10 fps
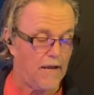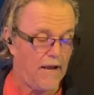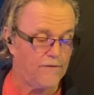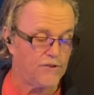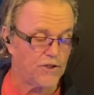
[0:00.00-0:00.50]

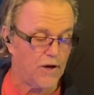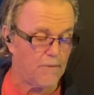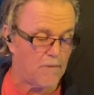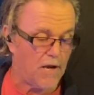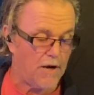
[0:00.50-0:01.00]
F sharp
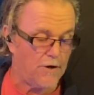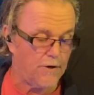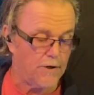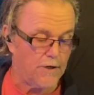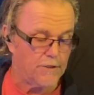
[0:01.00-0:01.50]

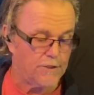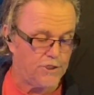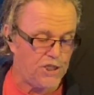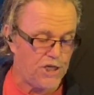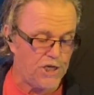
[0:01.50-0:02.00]
minor,
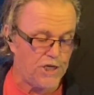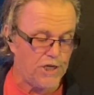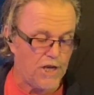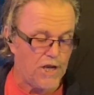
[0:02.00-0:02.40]
G,